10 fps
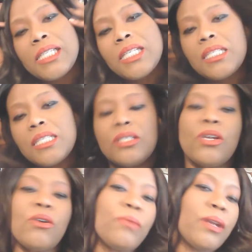Just, you
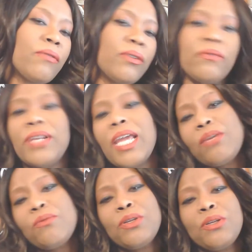know, whatever you feel like
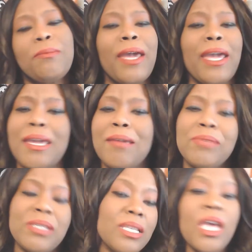you want to do, babe.
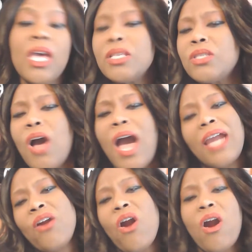Just talk how
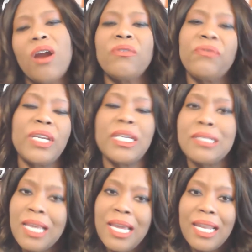your heart feels.